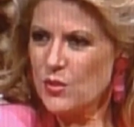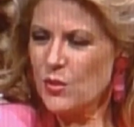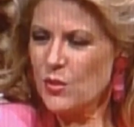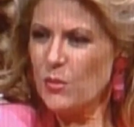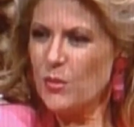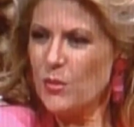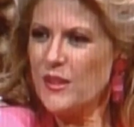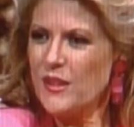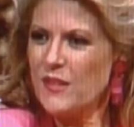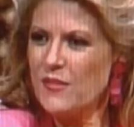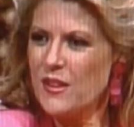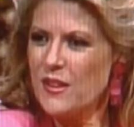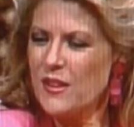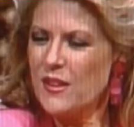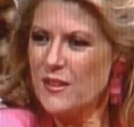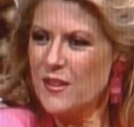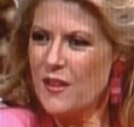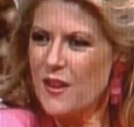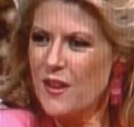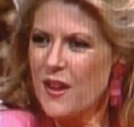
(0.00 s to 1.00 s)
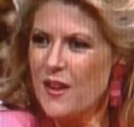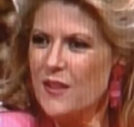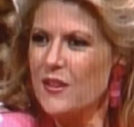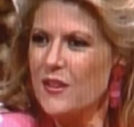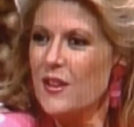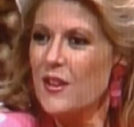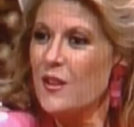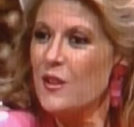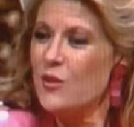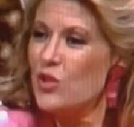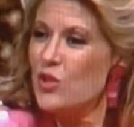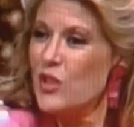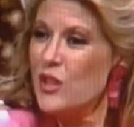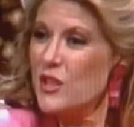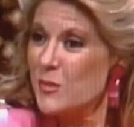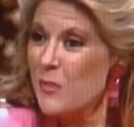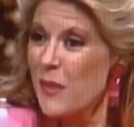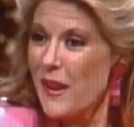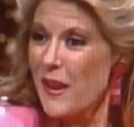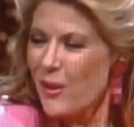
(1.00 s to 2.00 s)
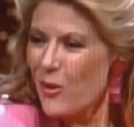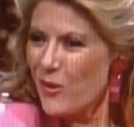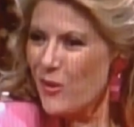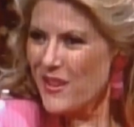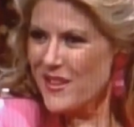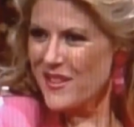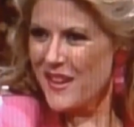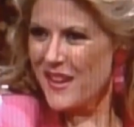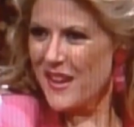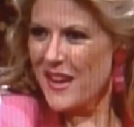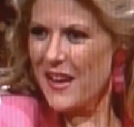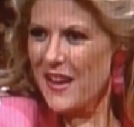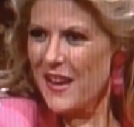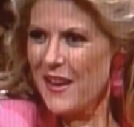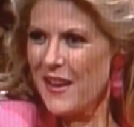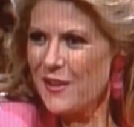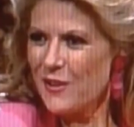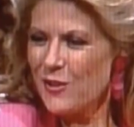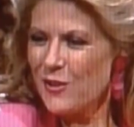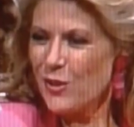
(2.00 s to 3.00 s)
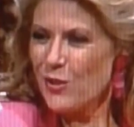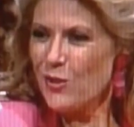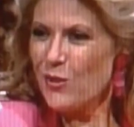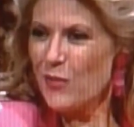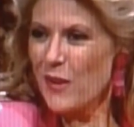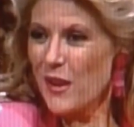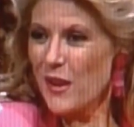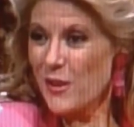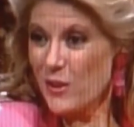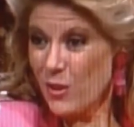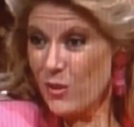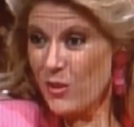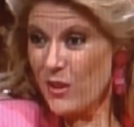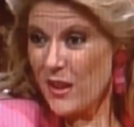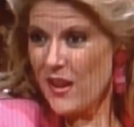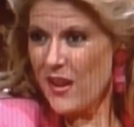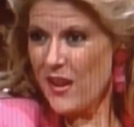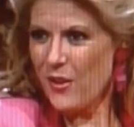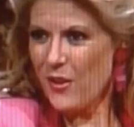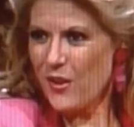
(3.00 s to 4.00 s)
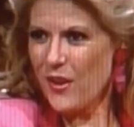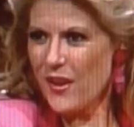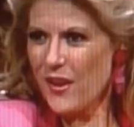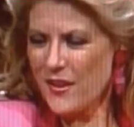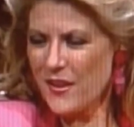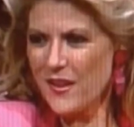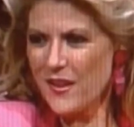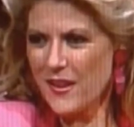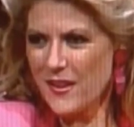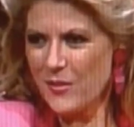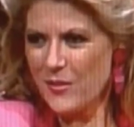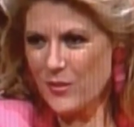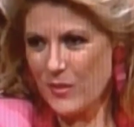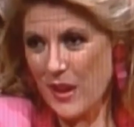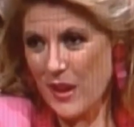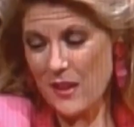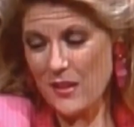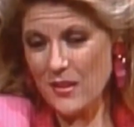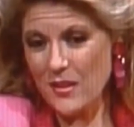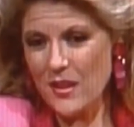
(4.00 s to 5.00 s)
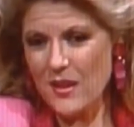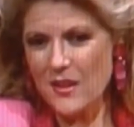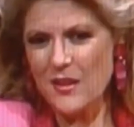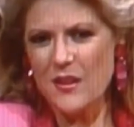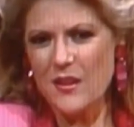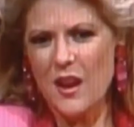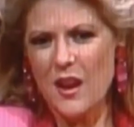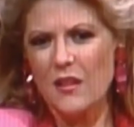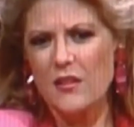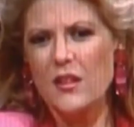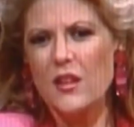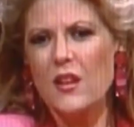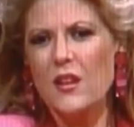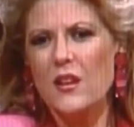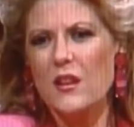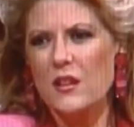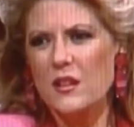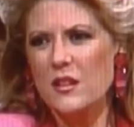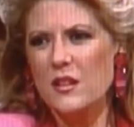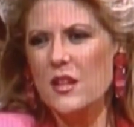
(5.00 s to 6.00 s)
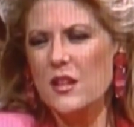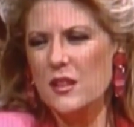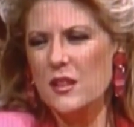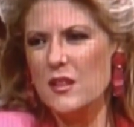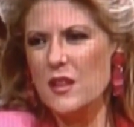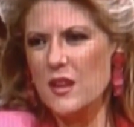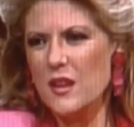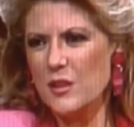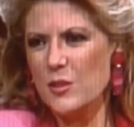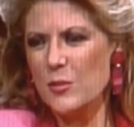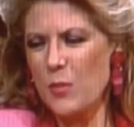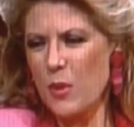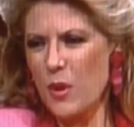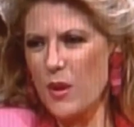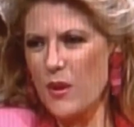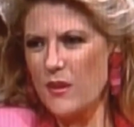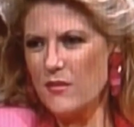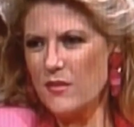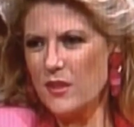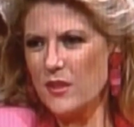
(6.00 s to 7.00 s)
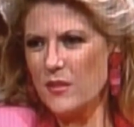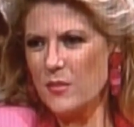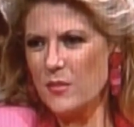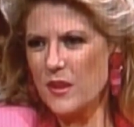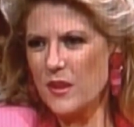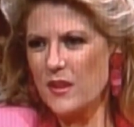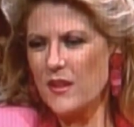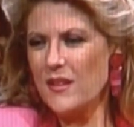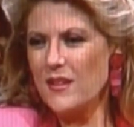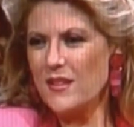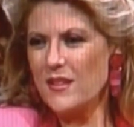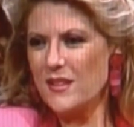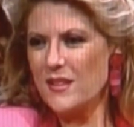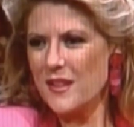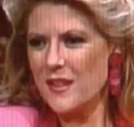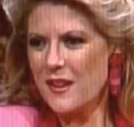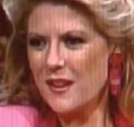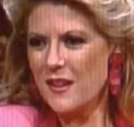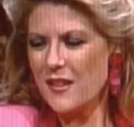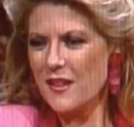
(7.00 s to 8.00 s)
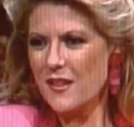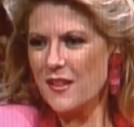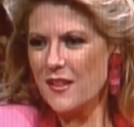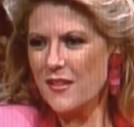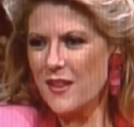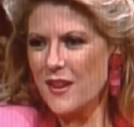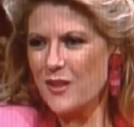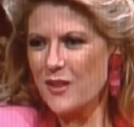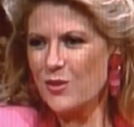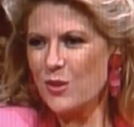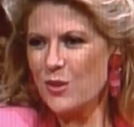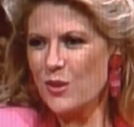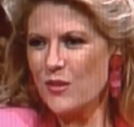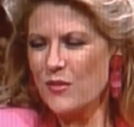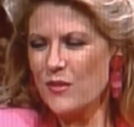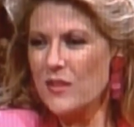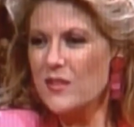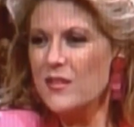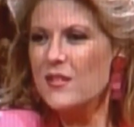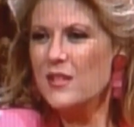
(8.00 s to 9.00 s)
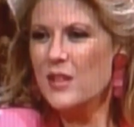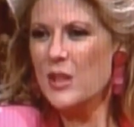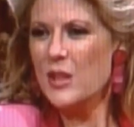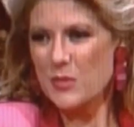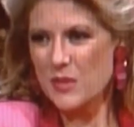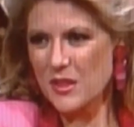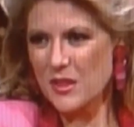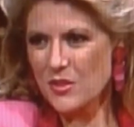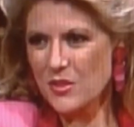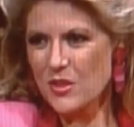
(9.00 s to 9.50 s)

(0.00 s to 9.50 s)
Or believing in God mm -hmm. just by going to AA. You know, you mm -hmm. might mm-hmm. go to AA or mm -hmm. and mm mm-hmm. Al Anon and not think that that's a part of it, but it is, mm-hmm. and I think that that sort of seeps